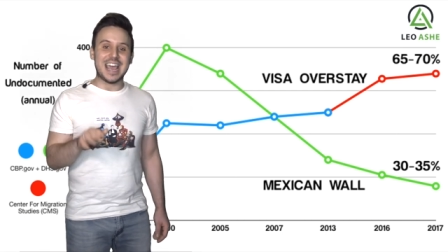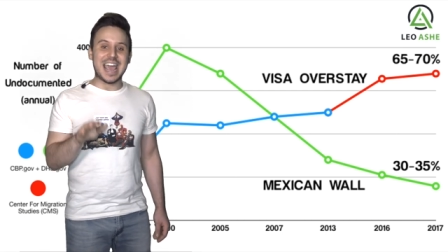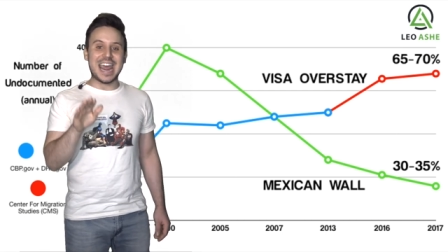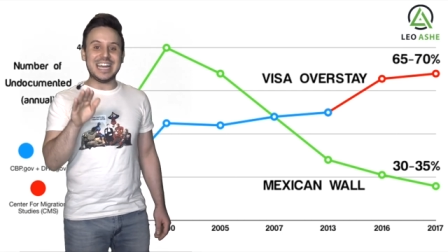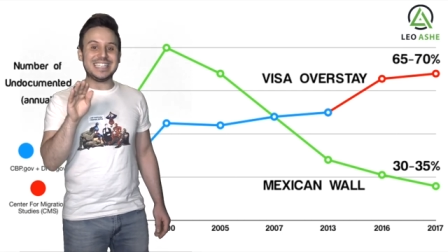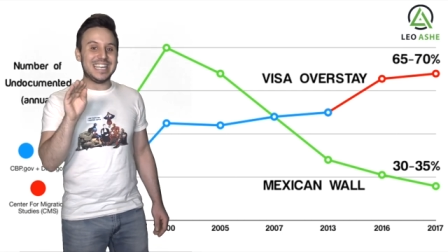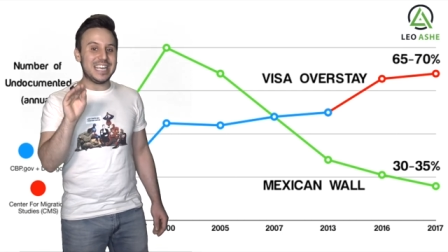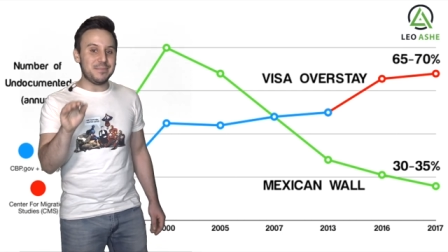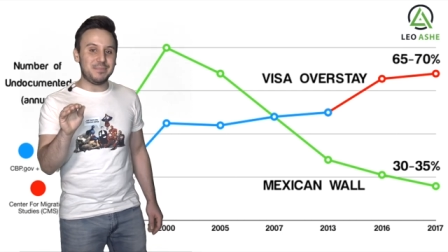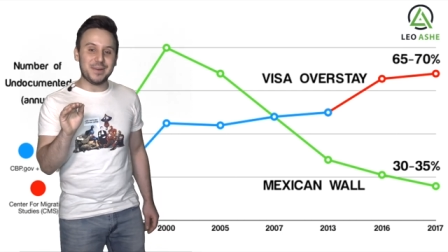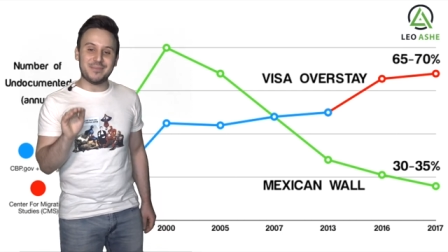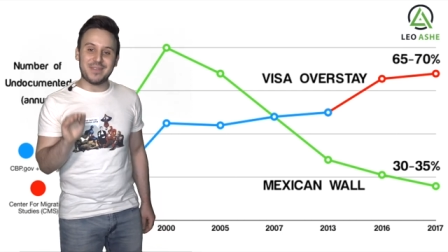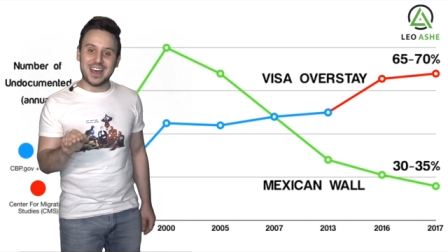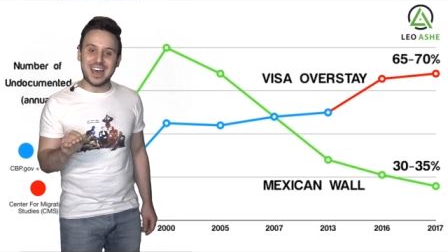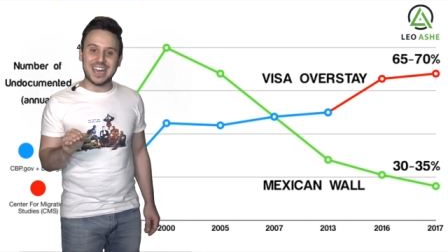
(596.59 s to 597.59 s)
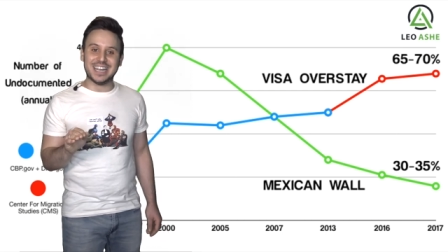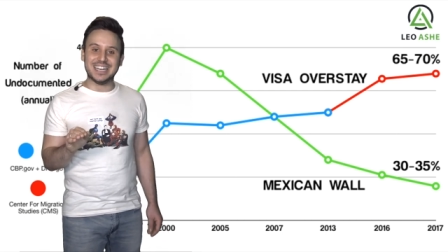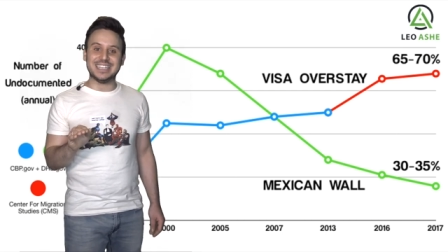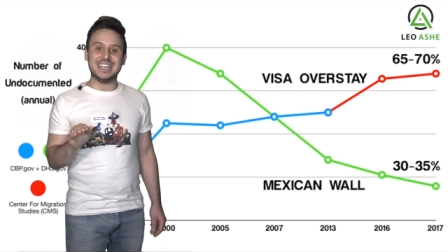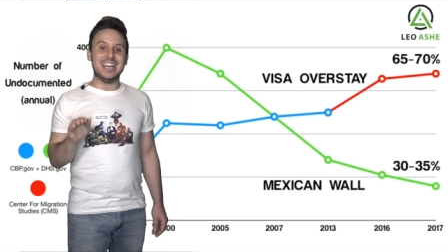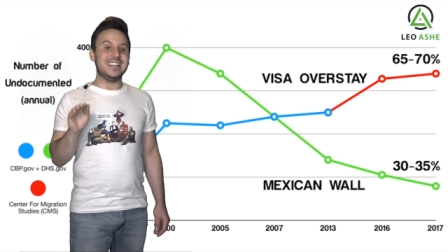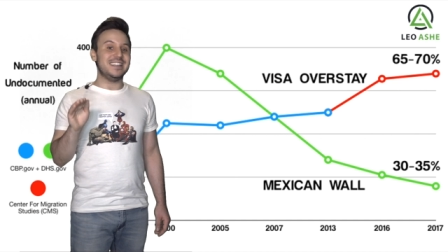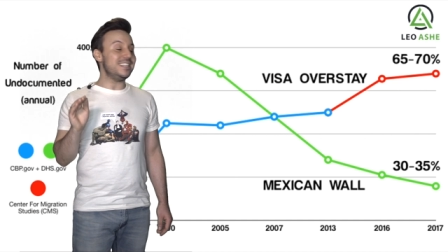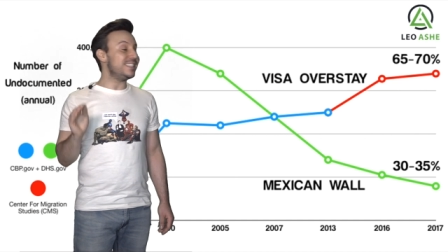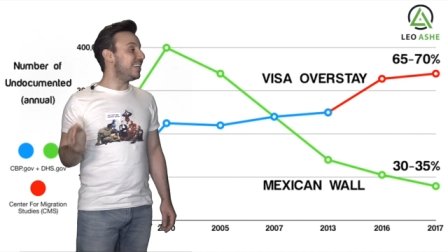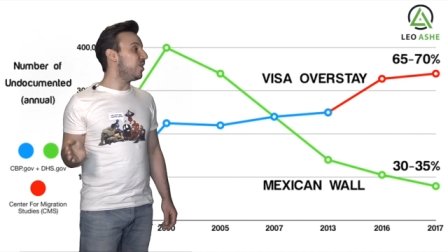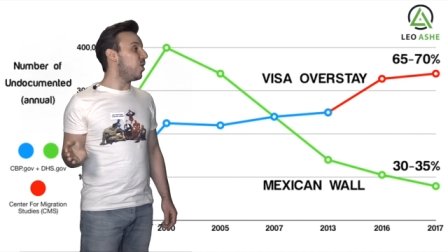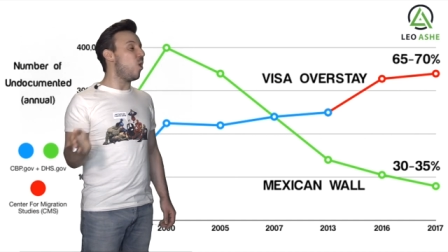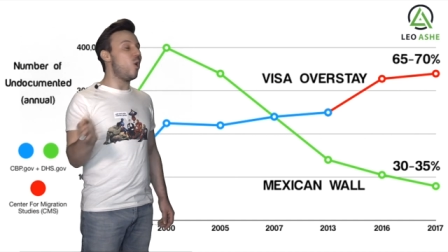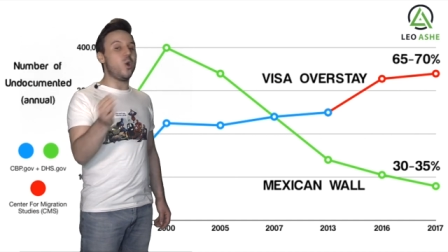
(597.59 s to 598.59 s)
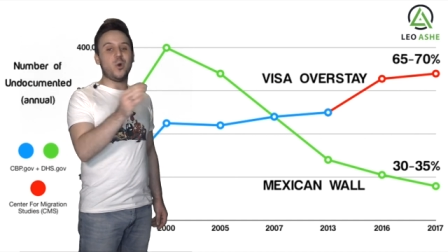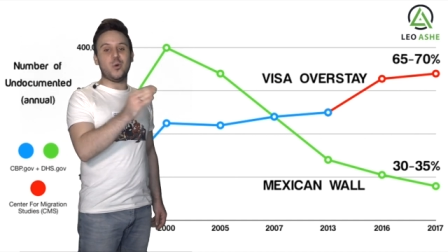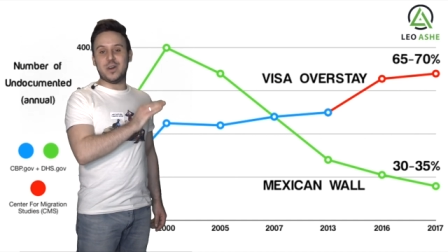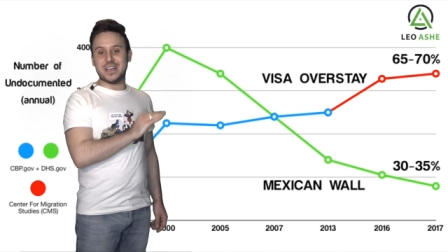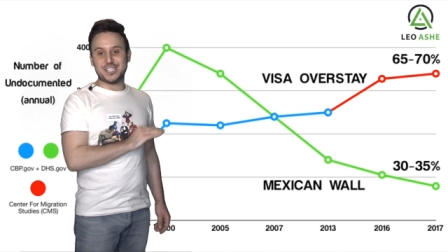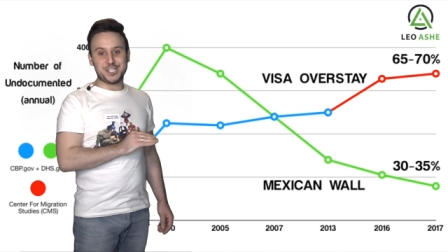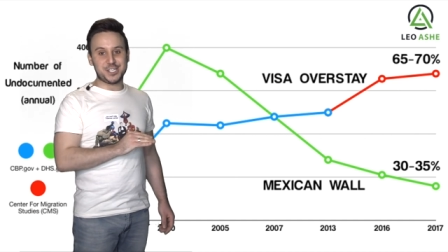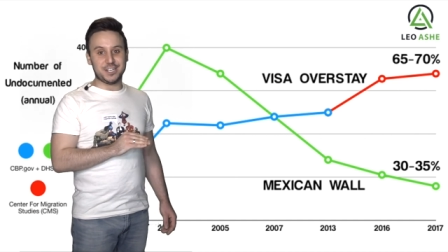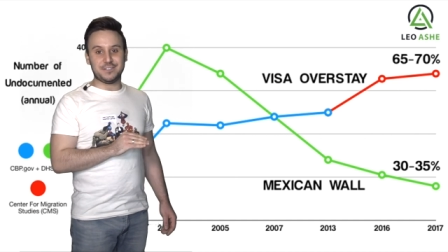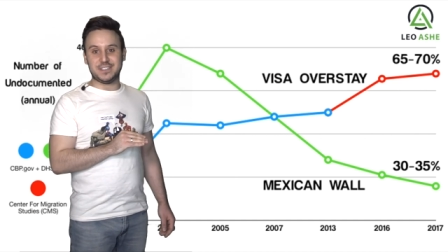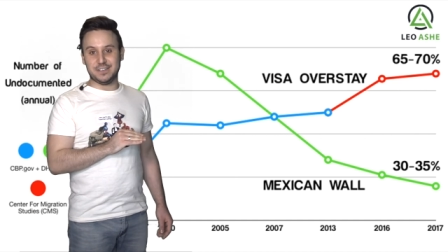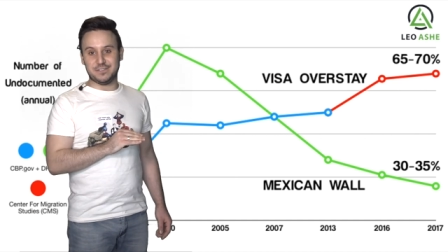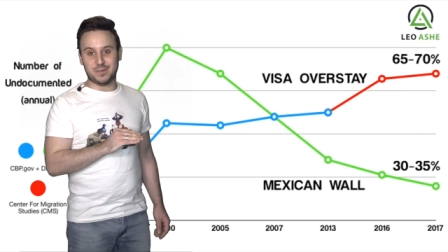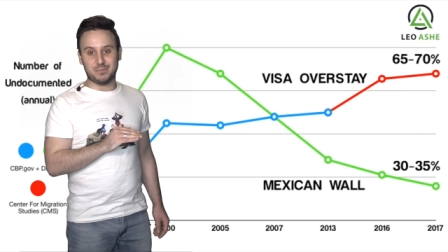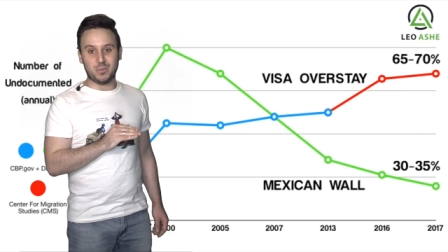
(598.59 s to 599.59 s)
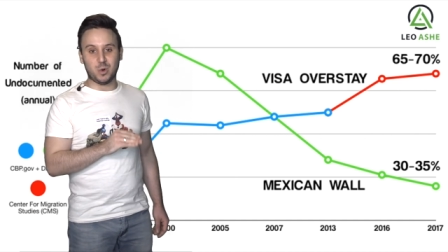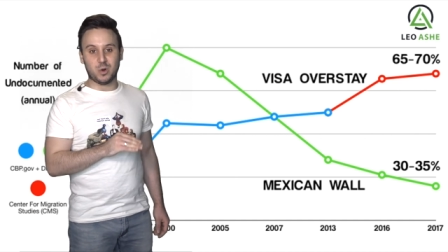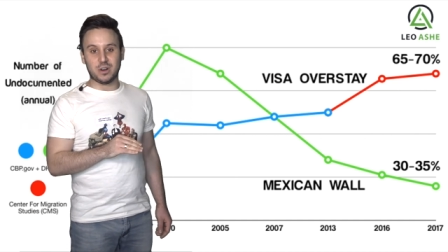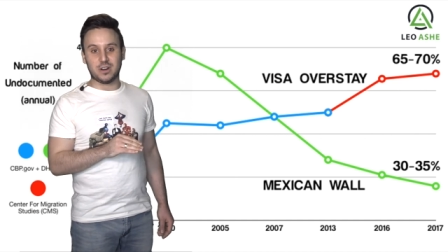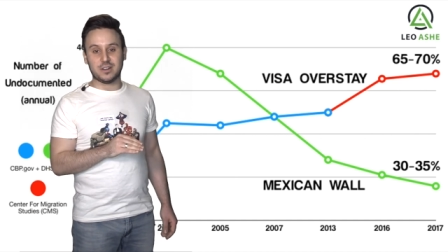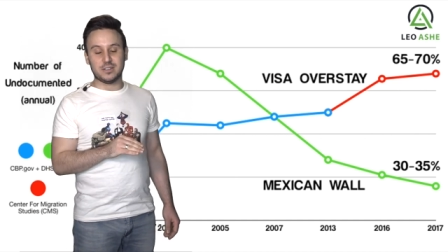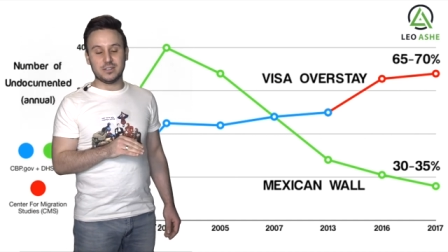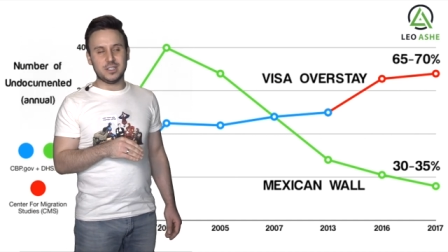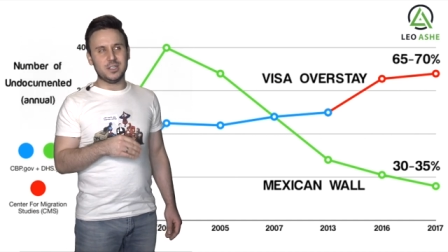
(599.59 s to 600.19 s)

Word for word: And keep in mind, this can always shift even more.